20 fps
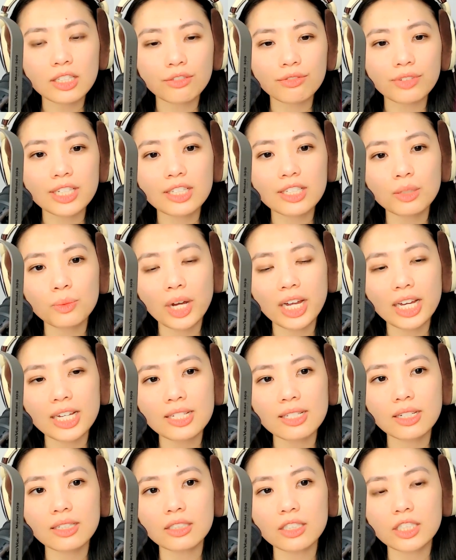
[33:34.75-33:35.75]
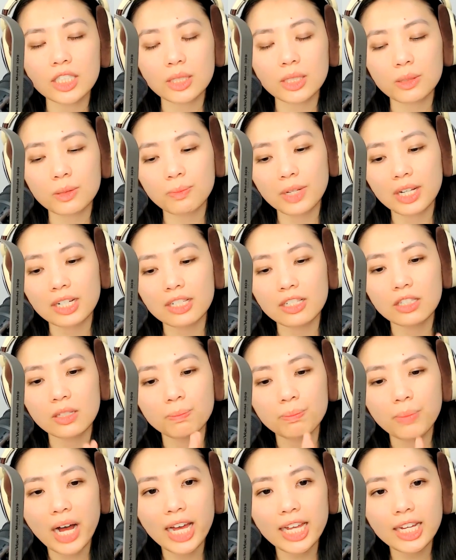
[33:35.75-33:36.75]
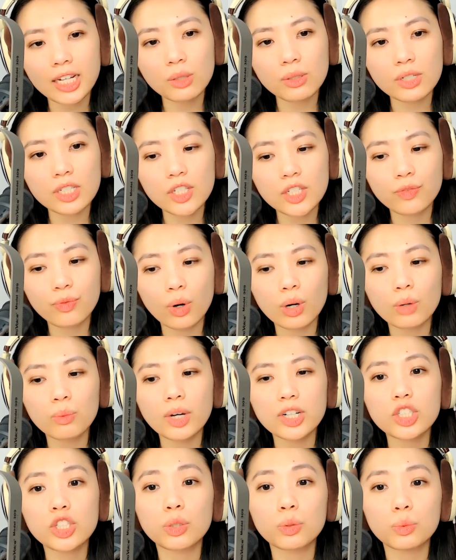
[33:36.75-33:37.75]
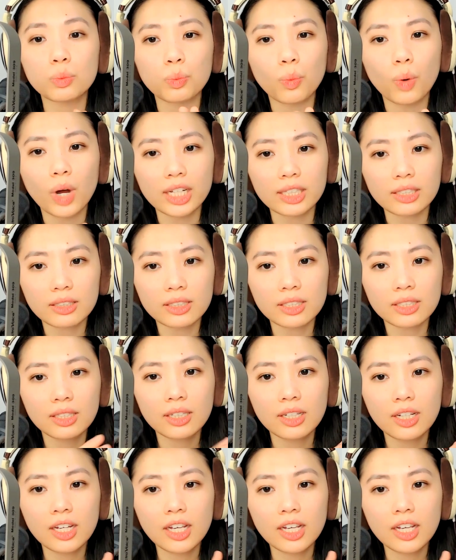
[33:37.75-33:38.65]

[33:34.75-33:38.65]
The reason why I say this is because the bio is for what you want,